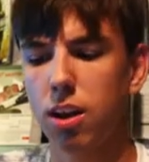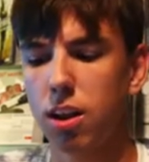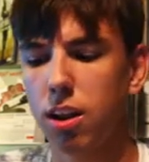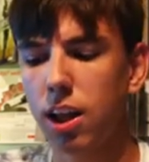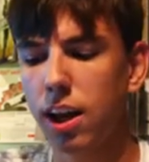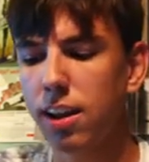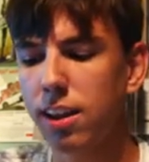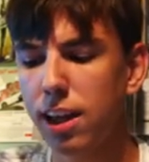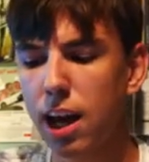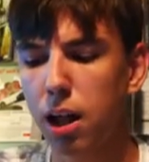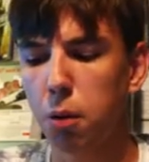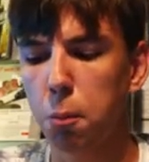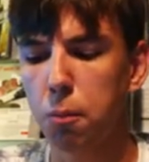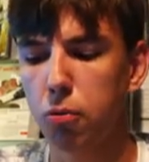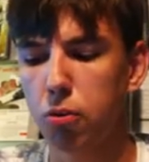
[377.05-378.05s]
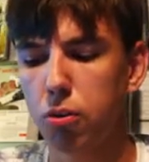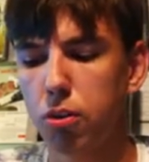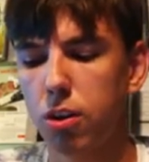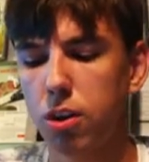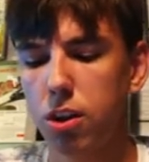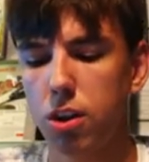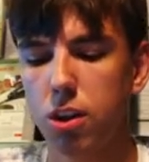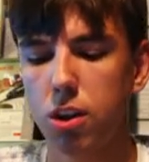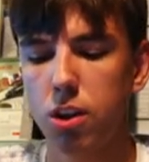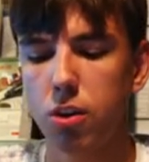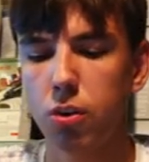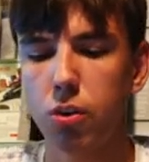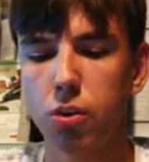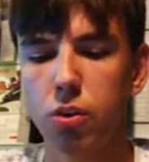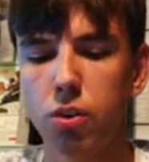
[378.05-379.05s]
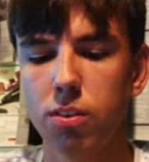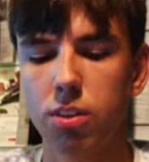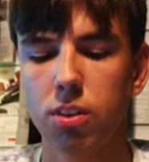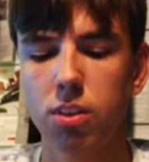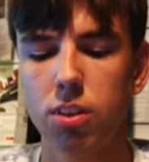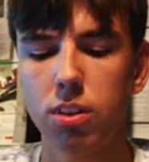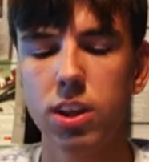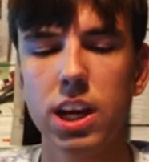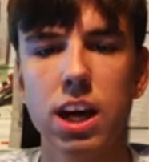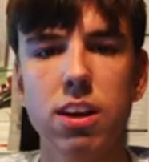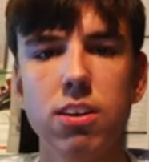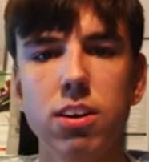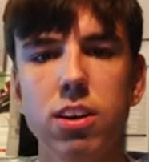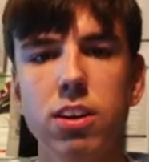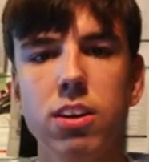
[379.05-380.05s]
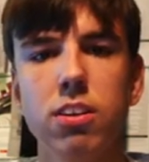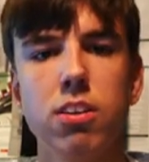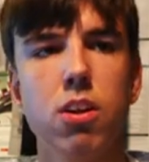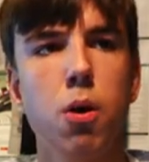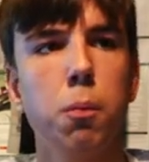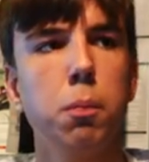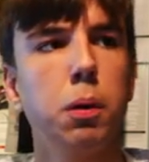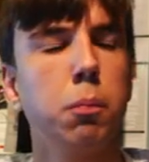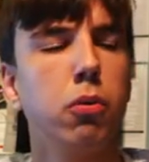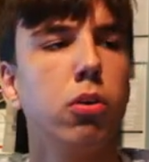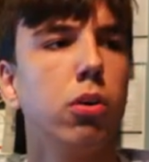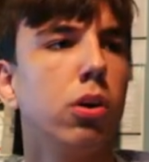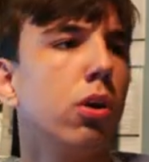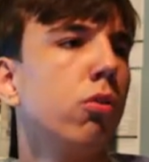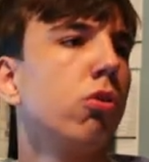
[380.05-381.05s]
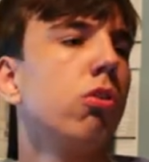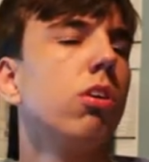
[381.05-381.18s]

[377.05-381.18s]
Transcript: like in the Alps or the Andes. No, people don't go.